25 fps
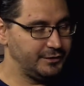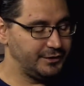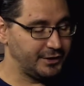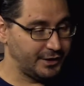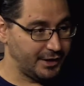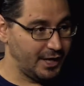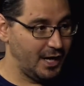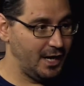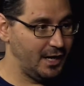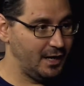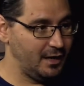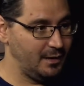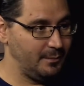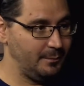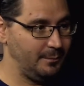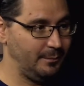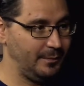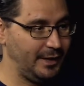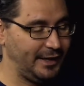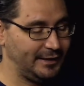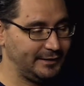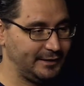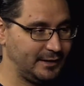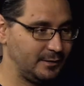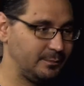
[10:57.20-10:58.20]
to come,
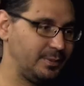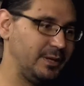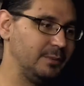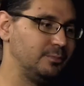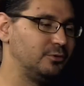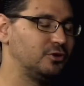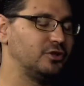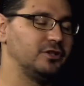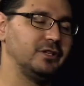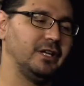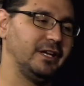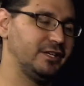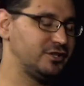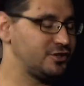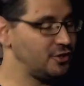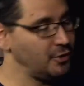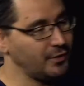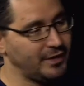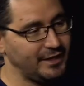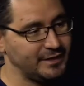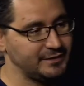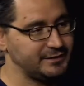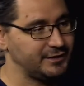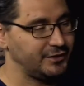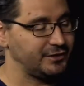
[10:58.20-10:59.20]
and then people can like
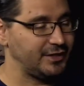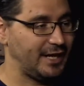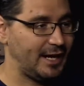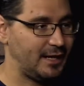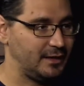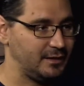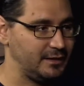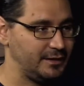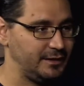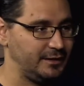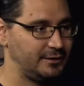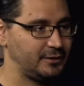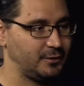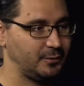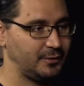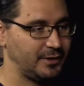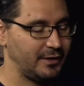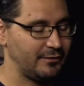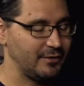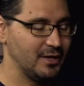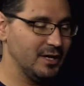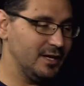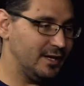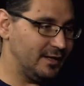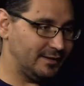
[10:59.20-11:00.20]
showcase their talent or
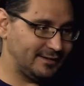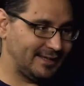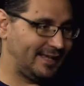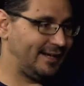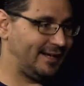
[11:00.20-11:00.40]
whatever. They